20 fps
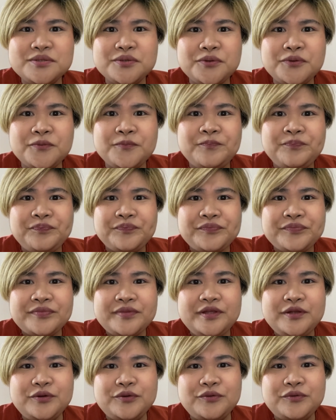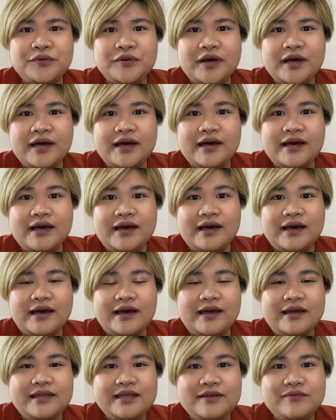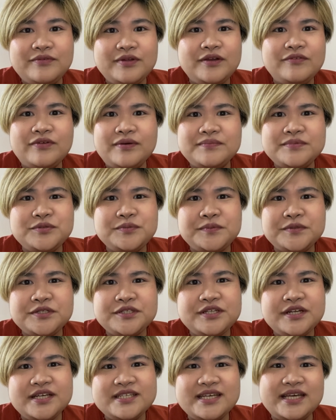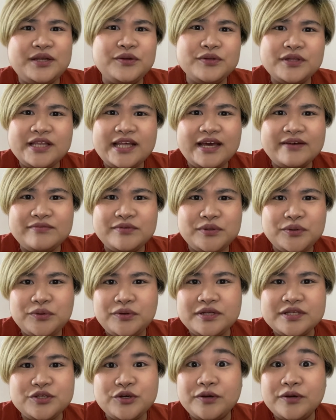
So, even if I'm super stressed, I know that I have to do this.